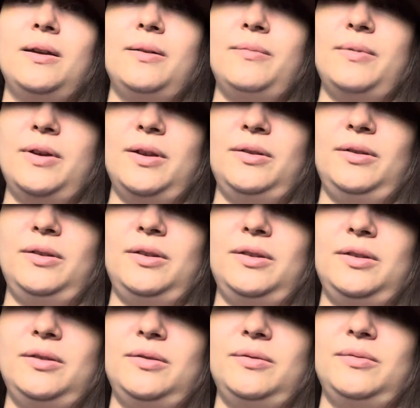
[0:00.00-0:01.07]
But
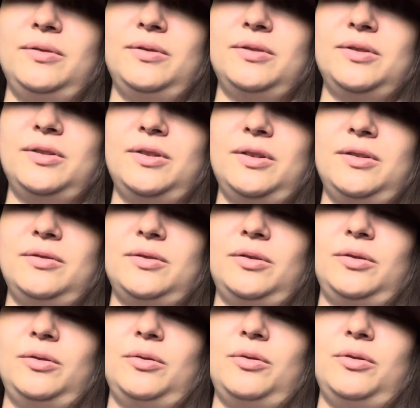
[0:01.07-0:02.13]
looks like there's
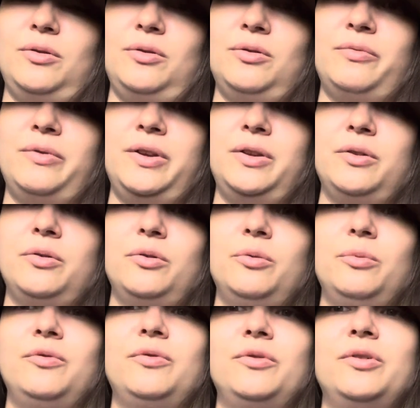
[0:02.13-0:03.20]
a long way to go
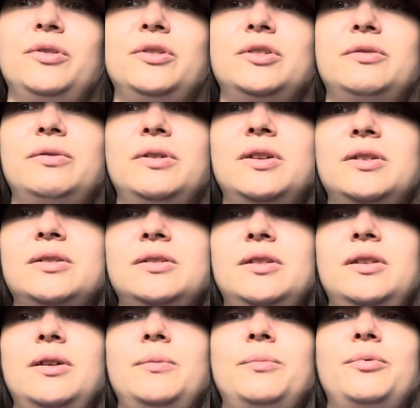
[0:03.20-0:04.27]
before this one gets to
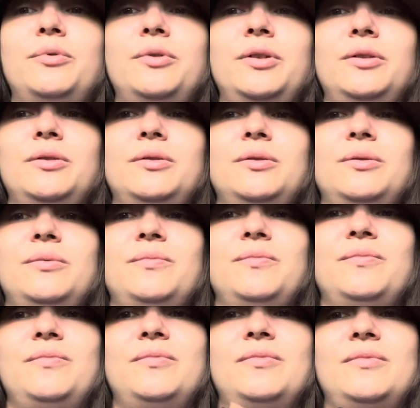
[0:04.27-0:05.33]
that point.
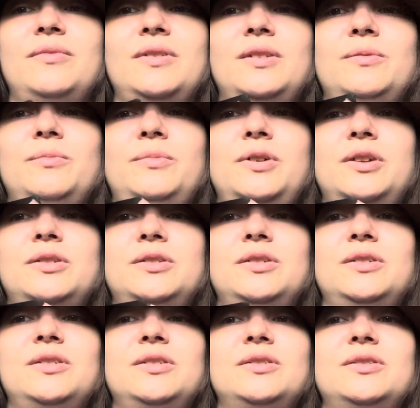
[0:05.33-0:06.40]
Plastic
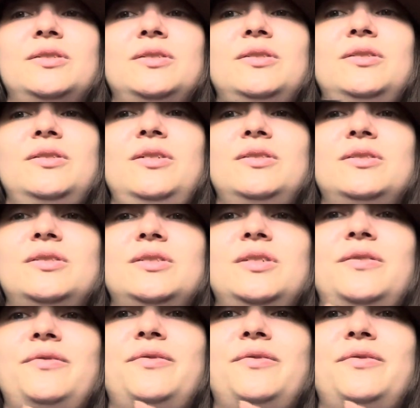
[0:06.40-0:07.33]
is not stiff.